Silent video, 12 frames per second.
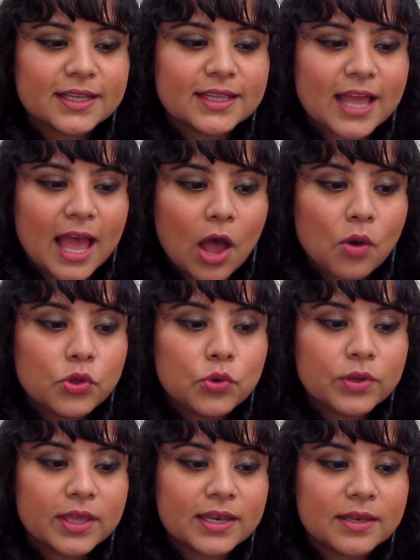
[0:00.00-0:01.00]
how you
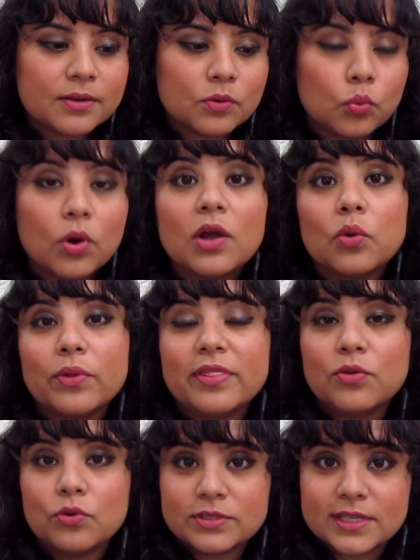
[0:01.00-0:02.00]
can work
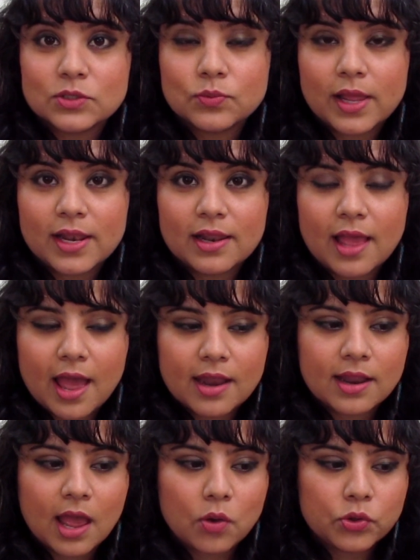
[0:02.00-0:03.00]
with those as well,
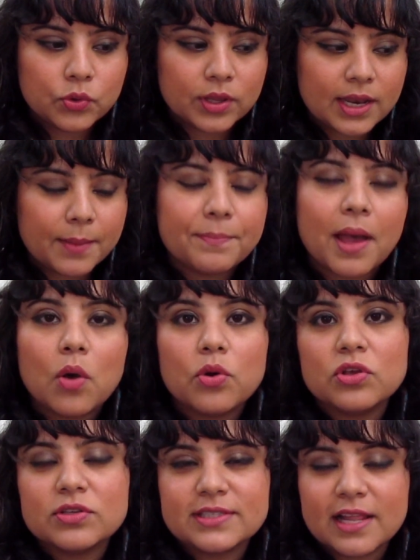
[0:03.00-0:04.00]
and how you can empower
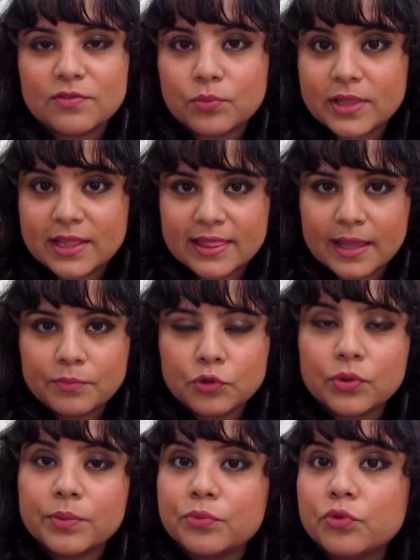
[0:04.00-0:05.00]
yourself within them
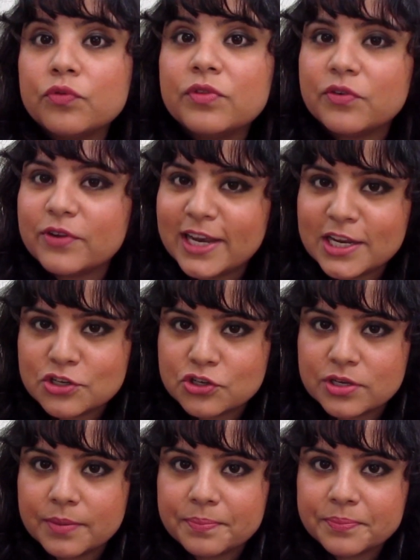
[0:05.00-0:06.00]
to improve the
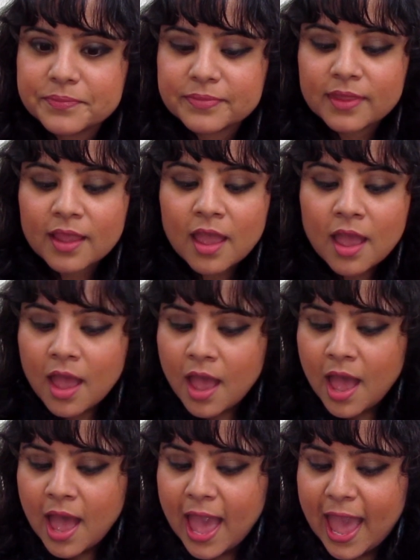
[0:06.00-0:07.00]
relationship.
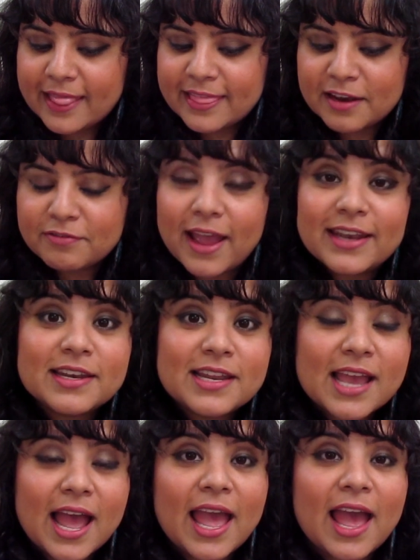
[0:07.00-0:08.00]
And then
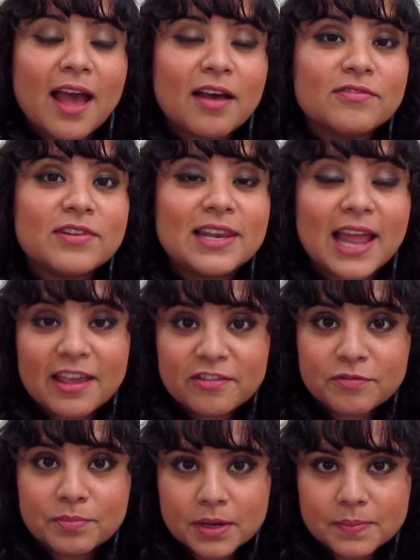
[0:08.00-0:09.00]
finally, I have
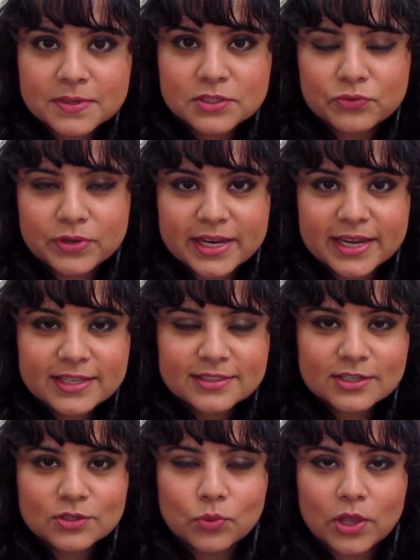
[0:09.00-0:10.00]
life purpose
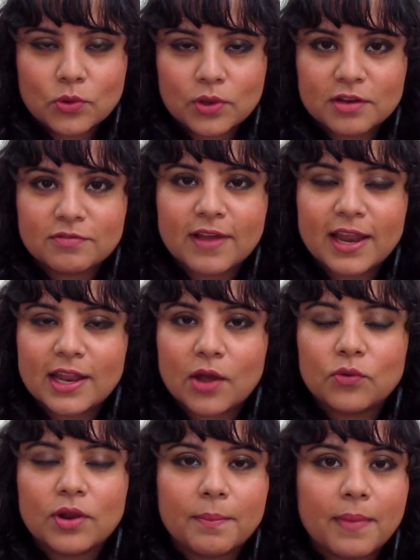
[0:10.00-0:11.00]
readings, where you can find
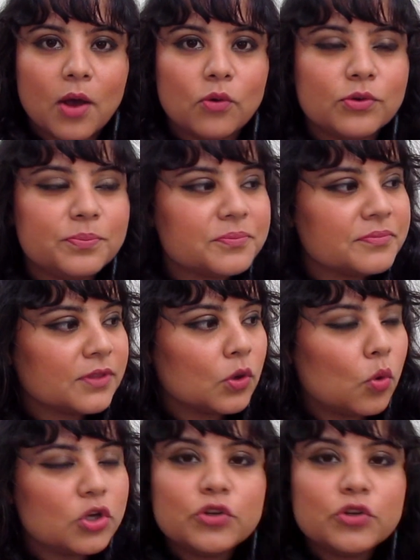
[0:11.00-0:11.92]
out about what